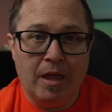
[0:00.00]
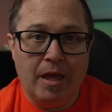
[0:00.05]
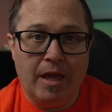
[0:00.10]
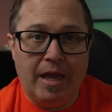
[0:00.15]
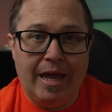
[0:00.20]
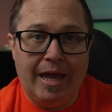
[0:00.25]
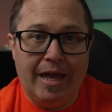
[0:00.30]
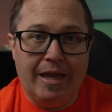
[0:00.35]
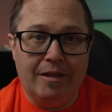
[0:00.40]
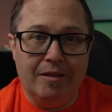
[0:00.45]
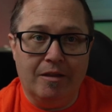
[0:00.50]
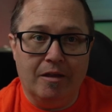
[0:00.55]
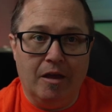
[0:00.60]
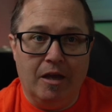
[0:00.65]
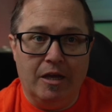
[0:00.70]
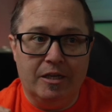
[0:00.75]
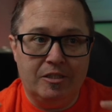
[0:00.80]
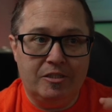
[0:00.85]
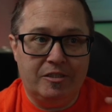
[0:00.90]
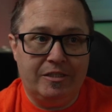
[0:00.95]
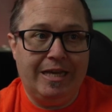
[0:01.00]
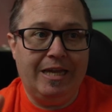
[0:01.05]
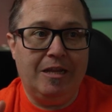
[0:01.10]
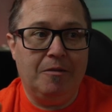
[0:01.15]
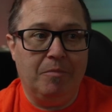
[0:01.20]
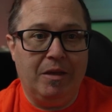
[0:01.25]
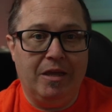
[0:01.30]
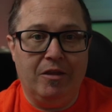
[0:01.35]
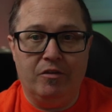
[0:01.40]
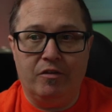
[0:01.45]
And a scene
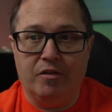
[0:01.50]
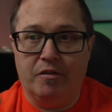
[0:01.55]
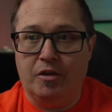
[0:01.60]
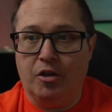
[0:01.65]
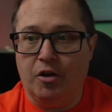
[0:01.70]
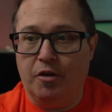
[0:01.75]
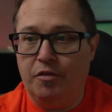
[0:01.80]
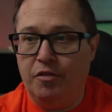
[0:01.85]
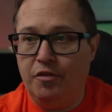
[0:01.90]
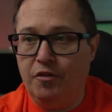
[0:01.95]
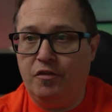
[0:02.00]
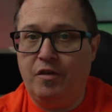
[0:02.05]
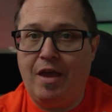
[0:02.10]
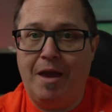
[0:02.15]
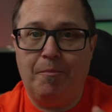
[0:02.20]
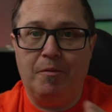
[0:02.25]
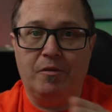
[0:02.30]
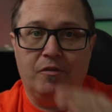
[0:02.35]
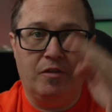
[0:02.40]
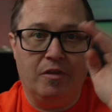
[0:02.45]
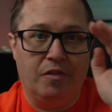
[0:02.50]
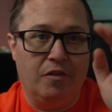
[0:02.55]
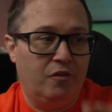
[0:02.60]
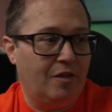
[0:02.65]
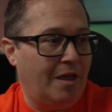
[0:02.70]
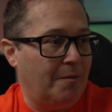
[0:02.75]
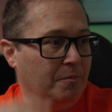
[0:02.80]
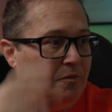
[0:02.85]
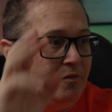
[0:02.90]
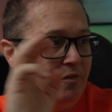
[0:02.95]
means, this happens, then this
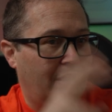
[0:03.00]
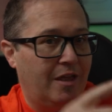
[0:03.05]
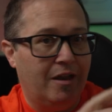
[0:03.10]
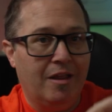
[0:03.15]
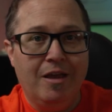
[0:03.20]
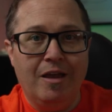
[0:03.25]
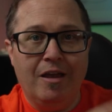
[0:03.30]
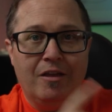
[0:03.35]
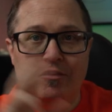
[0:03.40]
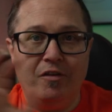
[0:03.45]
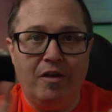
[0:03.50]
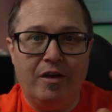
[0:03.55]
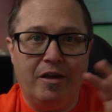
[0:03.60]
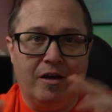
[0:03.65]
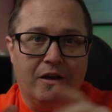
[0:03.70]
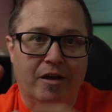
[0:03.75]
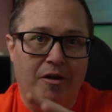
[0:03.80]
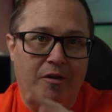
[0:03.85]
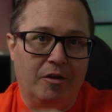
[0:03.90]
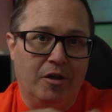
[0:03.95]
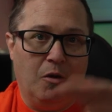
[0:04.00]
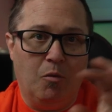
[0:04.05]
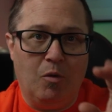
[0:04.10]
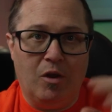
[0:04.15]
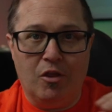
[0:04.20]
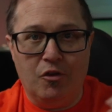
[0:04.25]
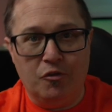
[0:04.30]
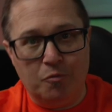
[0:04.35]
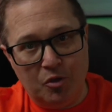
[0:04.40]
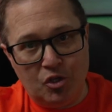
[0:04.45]
happens, that. It's like one of
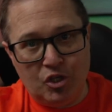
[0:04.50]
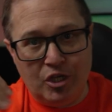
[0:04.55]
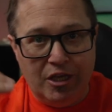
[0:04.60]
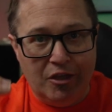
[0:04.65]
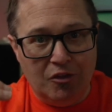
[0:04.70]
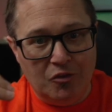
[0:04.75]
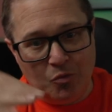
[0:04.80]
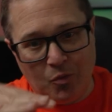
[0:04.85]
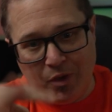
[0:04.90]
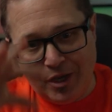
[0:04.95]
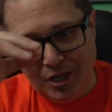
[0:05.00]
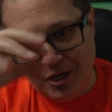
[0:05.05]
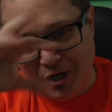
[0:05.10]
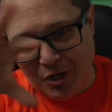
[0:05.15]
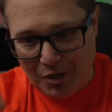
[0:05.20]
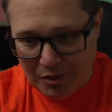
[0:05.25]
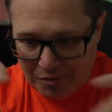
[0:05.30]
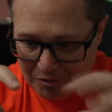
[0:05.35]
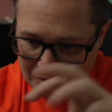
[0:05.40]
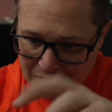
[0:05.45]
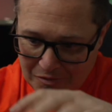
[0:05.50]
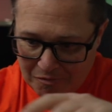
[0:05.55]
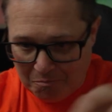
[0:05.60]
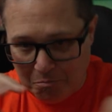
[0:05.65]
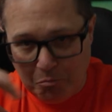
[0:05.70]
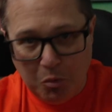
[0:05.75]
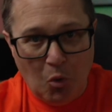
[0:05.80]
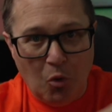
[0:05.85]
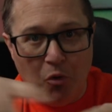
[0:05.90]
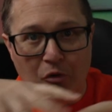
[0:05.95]
those machines where,
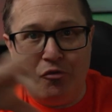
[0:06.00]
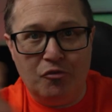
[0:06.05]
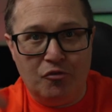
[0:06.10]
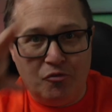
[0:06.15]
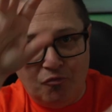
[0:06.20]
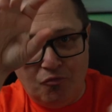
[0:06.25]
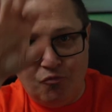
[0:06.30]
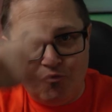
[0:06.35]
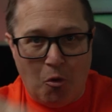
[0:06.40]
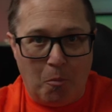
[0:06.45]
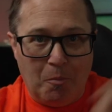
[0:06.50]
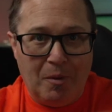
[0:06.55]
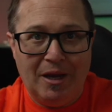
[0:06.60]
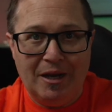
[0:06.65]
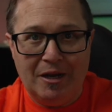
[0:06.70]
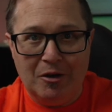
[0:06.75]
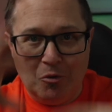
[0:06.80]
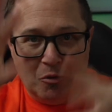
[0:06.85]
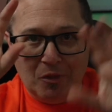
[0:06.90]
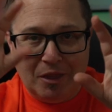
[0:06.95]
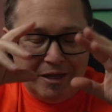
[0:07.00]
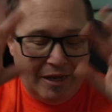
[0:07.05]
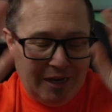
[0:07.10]
balls drop in and all that.